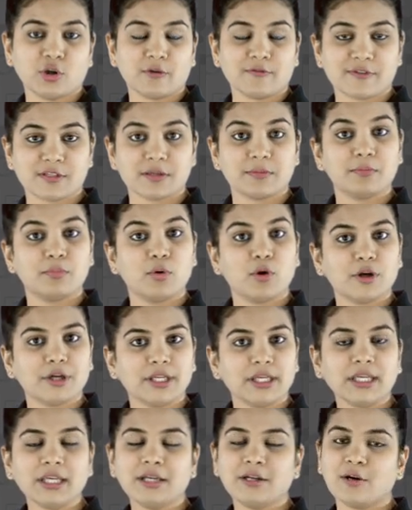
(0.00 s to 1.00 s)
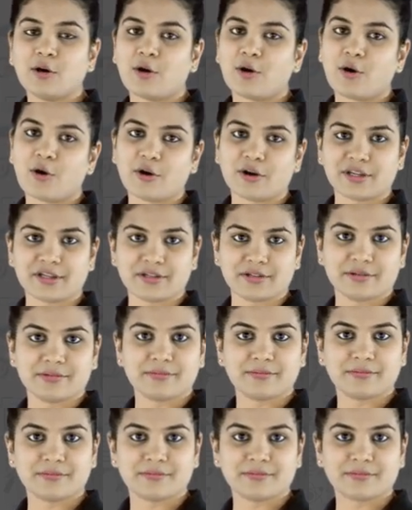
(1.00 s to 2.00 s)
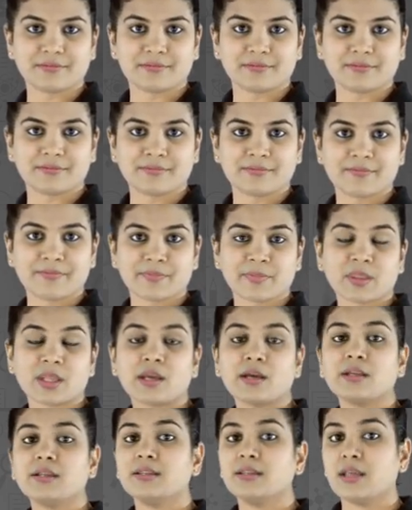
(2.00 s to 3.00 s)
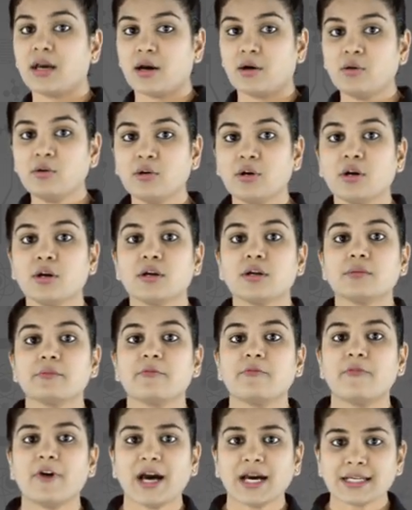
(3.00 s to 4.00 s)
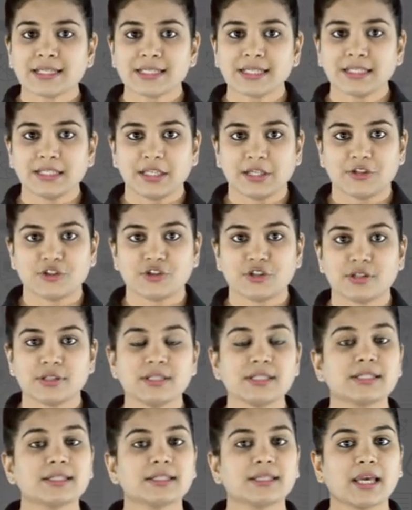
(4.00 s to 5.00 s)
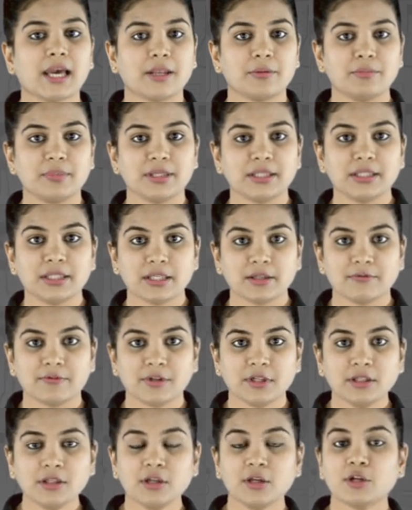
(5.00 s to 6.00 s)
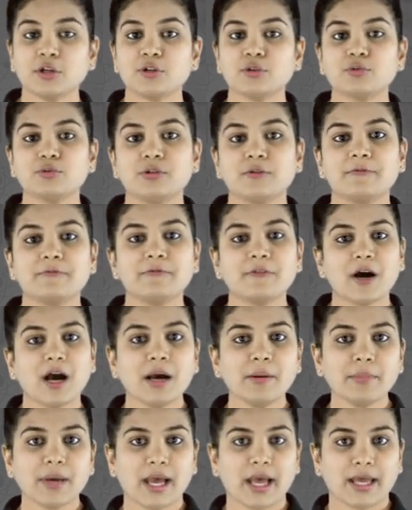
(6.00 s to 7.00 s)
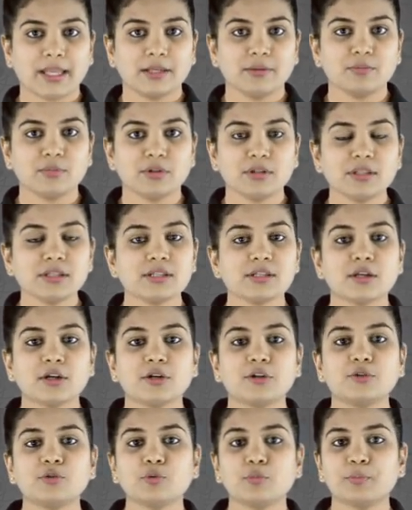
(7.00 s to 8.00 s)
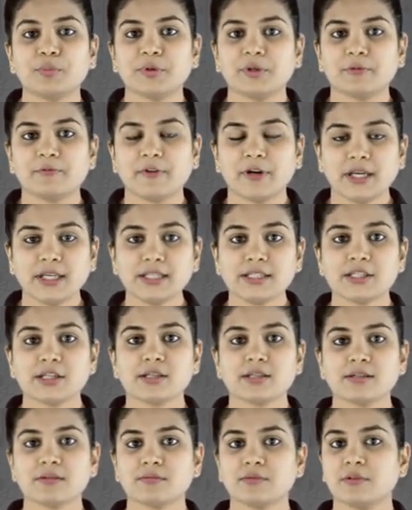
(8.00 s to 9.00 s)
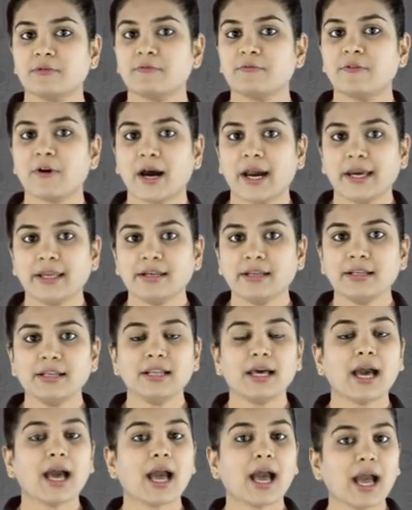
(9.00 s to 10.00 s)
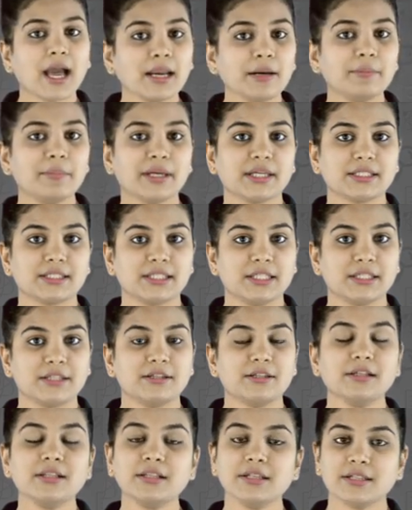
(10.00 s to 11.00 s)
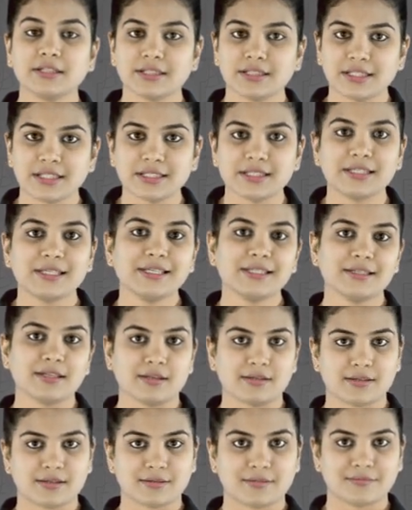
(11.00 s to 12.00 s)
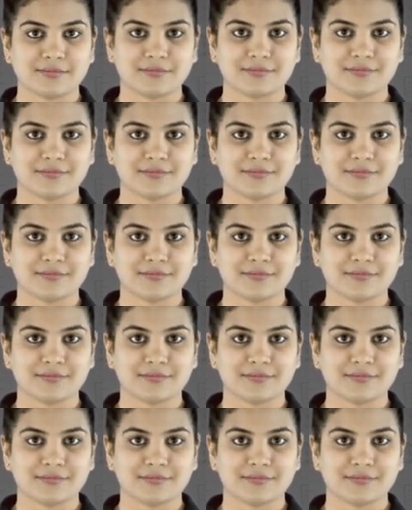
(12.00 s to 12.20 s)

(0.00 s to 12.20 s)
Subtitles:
of some body organ. Now, vaccinations can be given to the farm animals to prevent the viral and bacterial diseases.